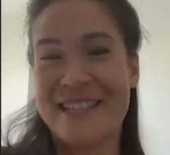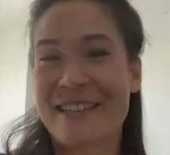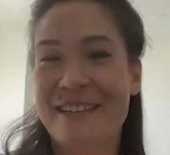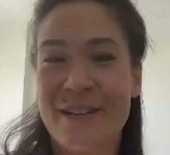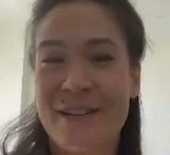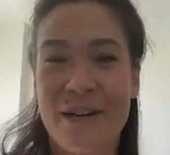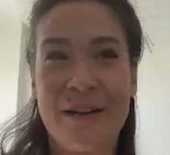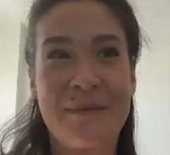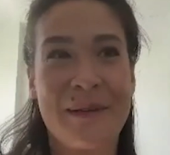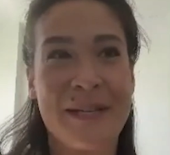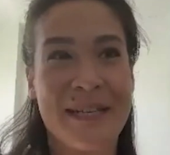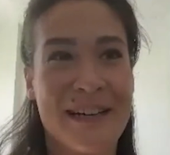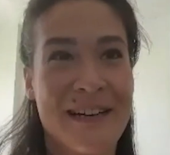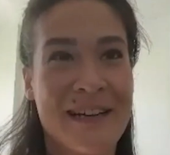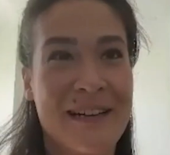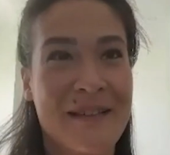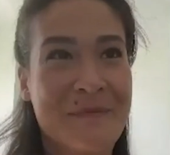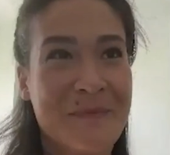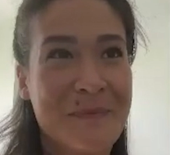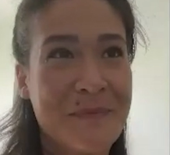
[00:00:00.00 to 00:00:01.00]
You know, I mean,
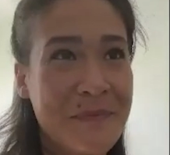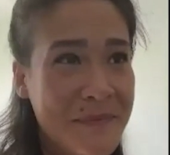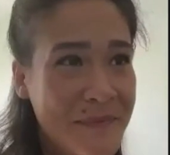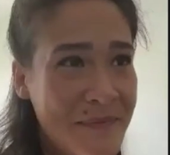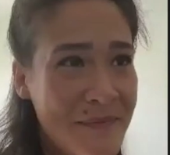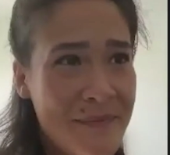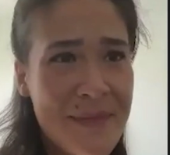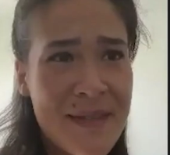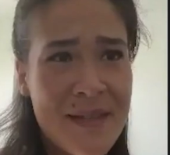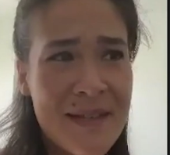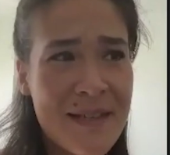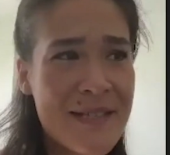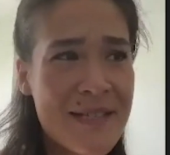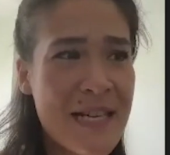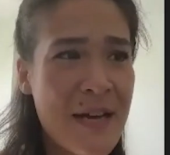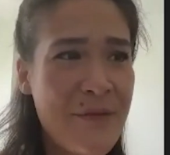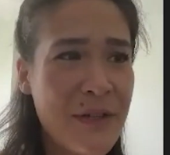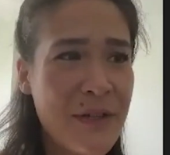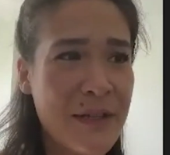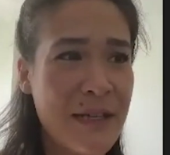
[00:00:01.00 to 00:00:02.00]

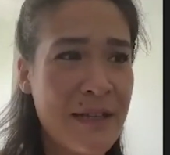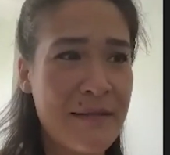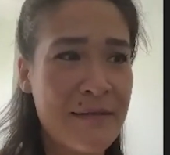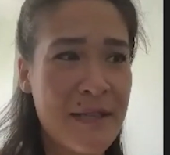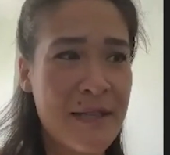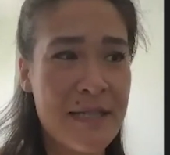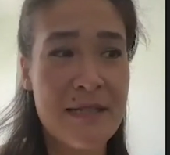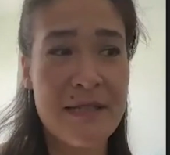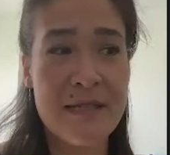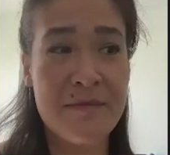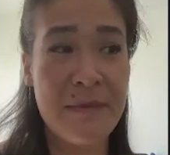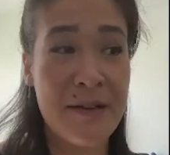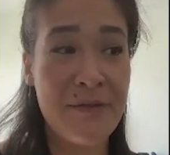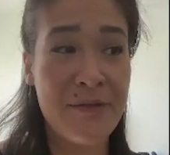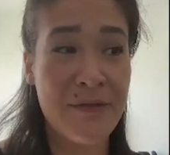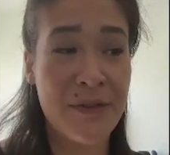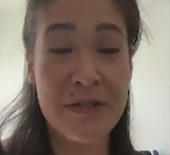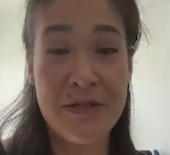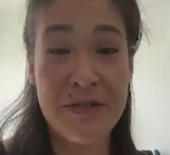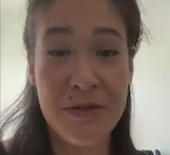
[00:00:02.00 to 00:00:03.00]
definitely this is my
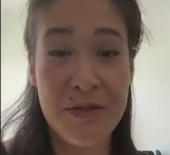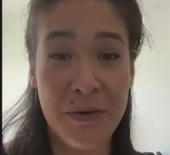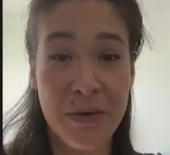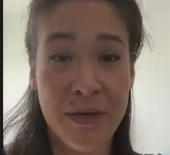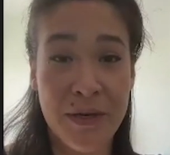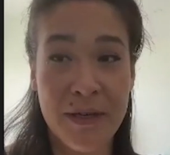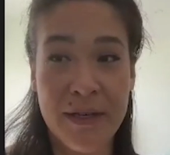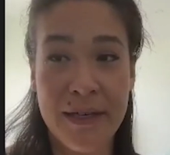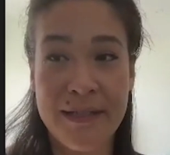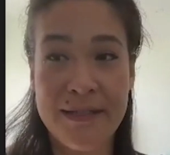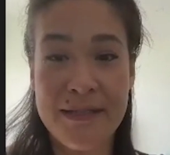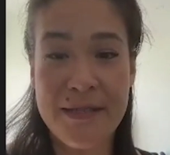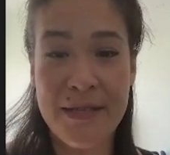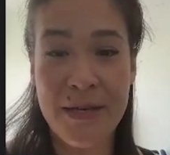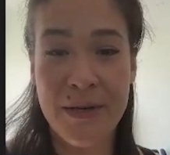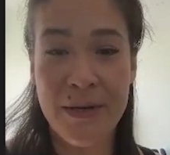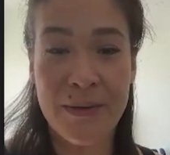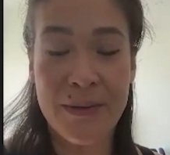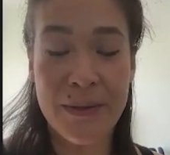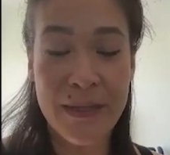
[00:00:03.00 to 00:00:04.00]
first tour, and
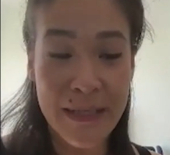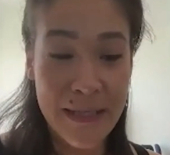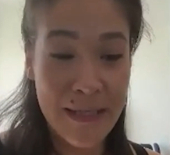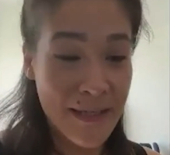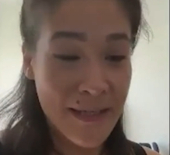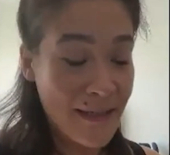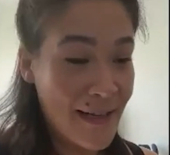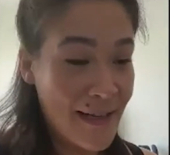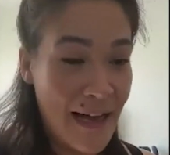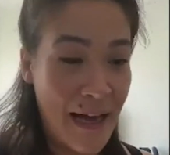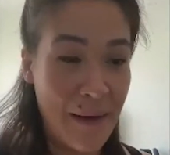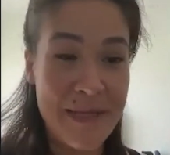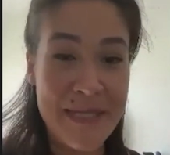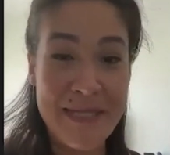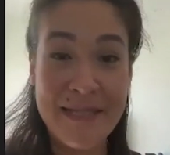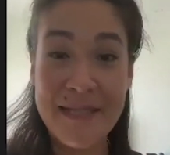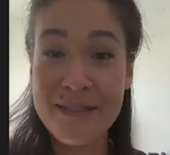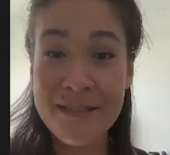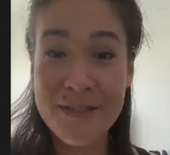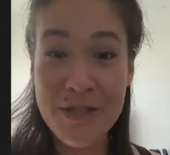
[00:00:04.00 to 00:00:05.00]
so I'm
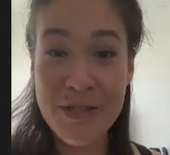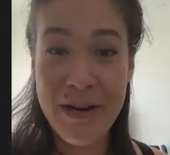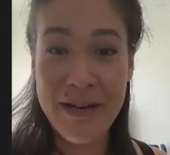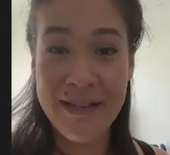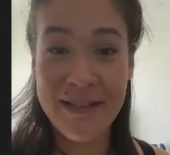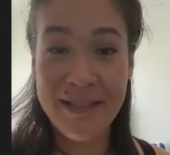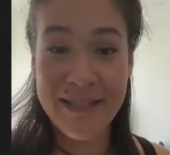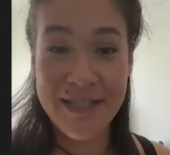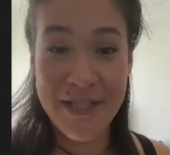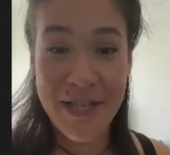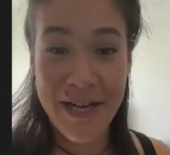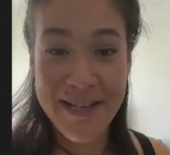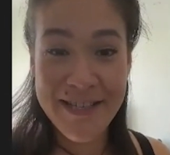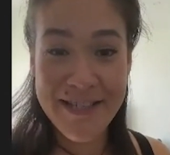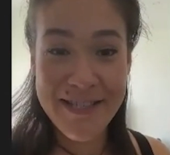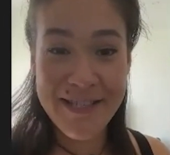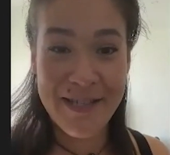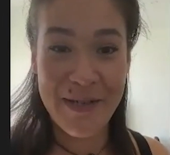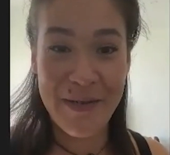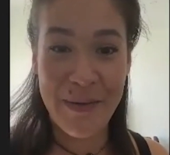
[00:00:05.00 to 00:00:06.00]
still trying to
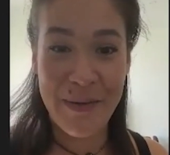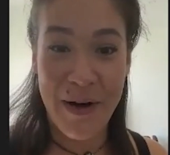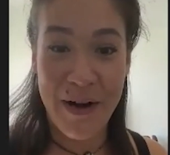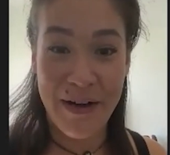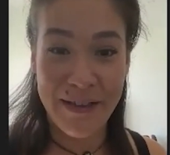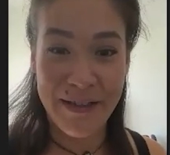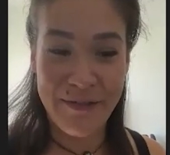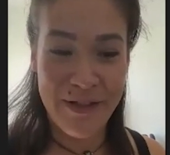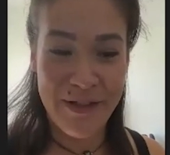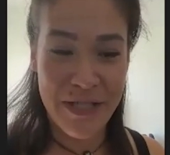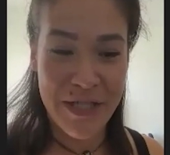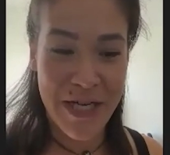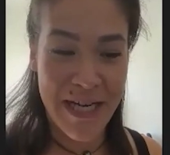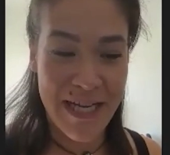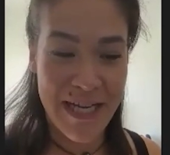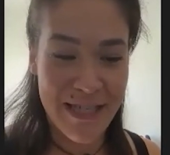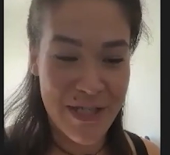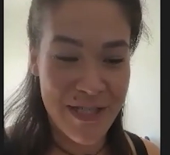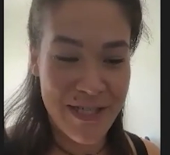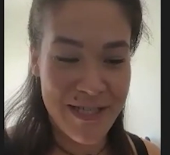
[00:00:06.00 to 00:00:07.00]
adjust to all of the
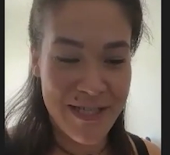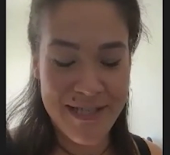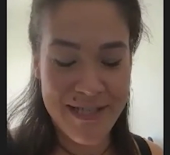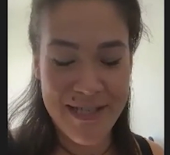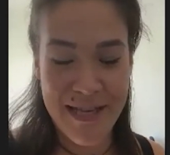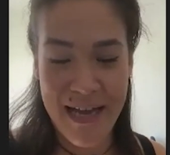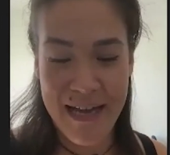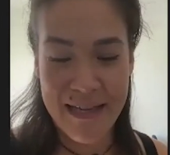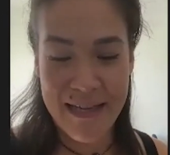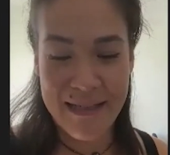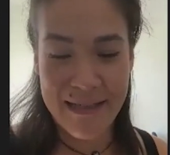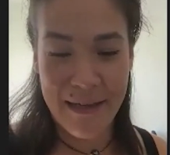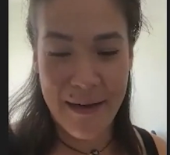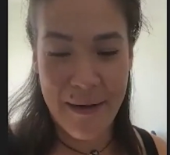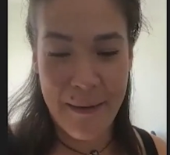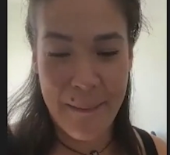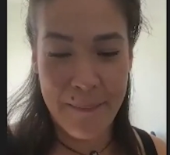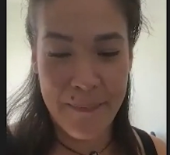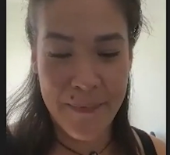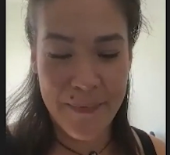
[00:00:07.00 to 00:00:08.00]
changes.
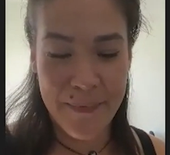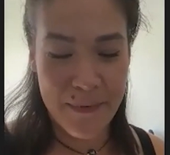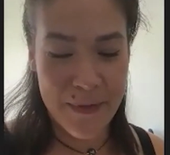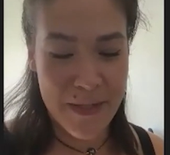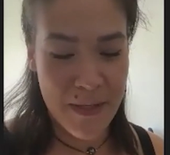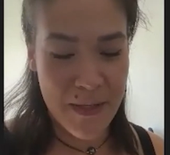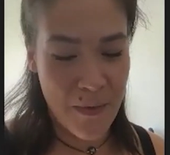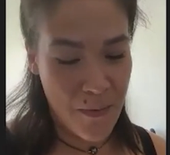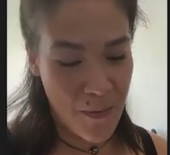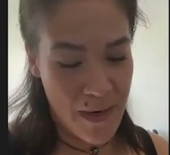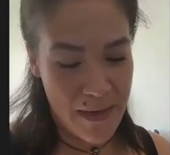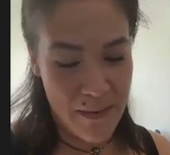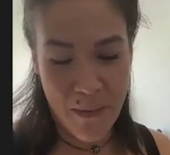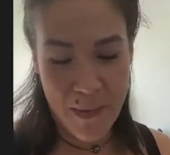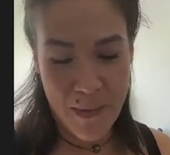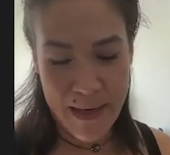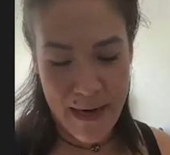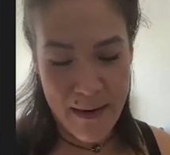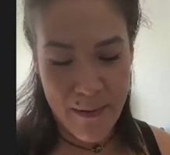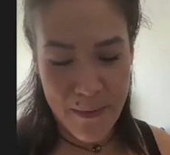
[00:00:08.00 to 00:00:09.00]
And so
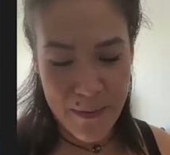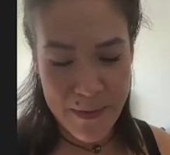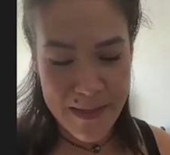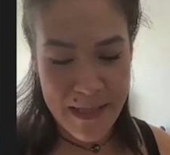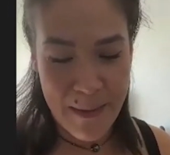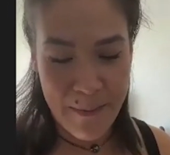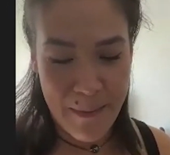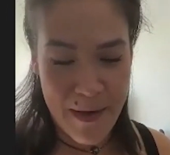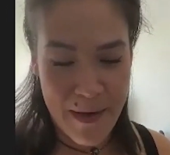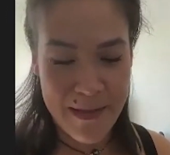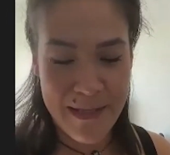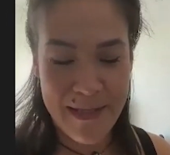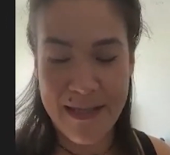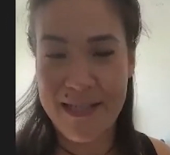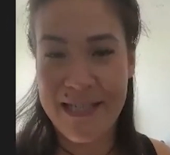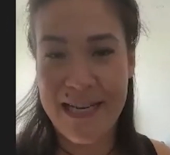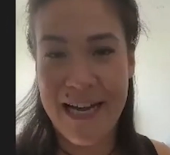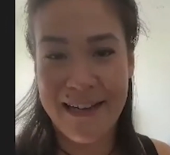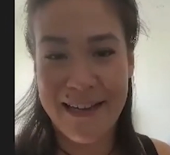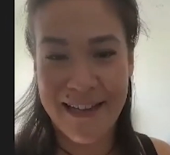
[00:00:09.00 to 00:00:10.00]
when I step onto the
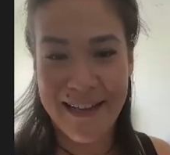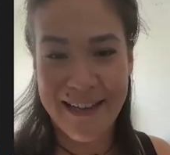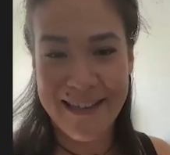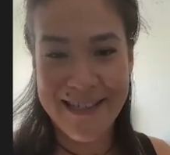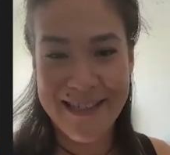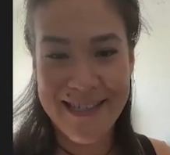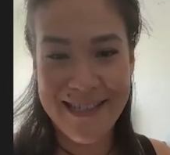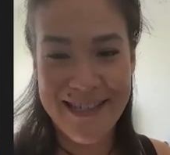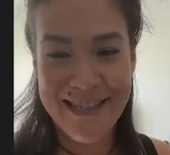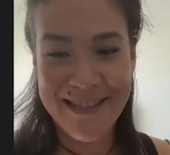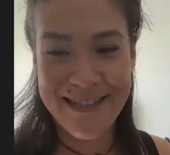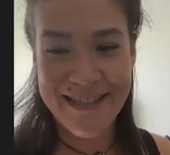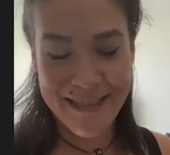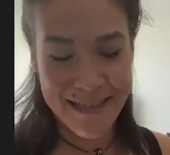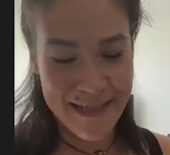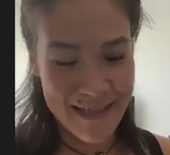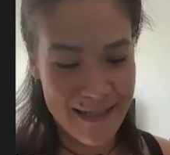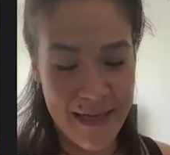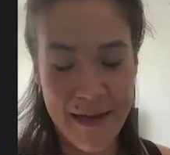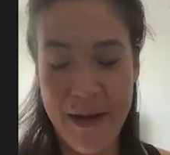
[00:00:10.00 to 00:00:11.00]
deck,
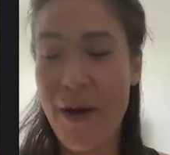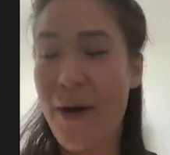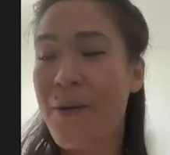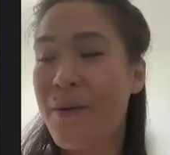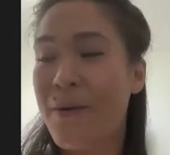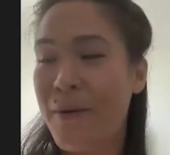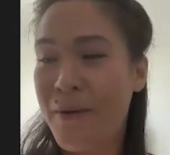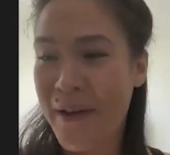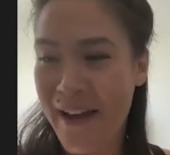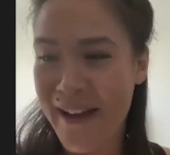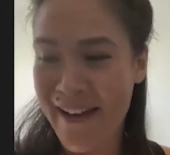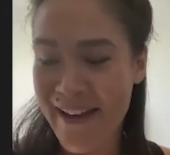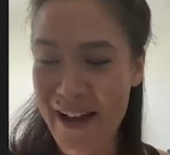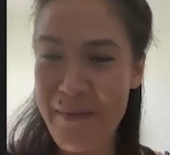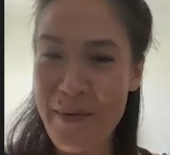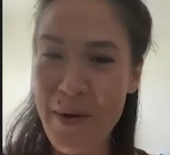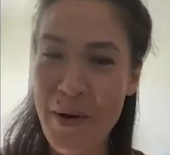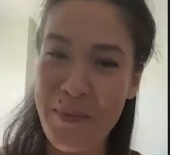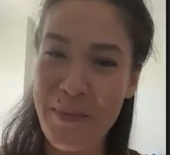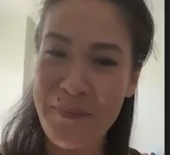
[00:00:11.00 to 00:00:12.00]
it's like, oh, okay,
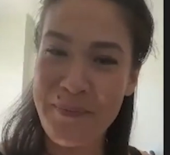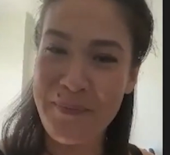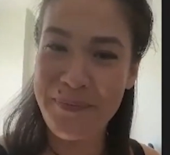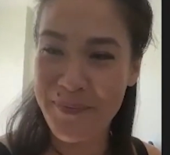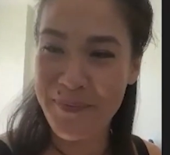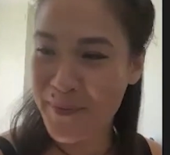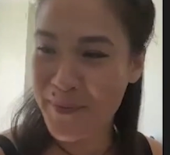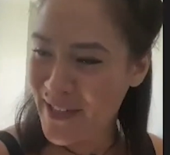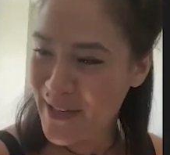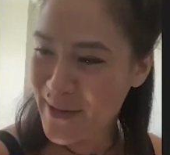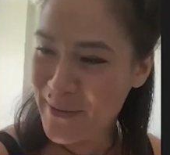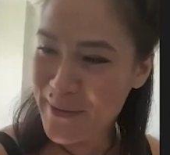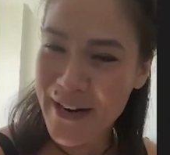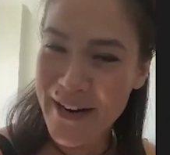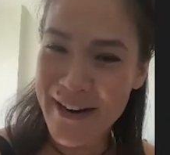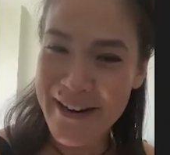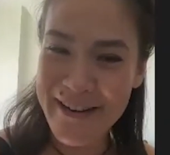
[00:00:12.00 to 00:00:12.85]
I'm home. Here we are.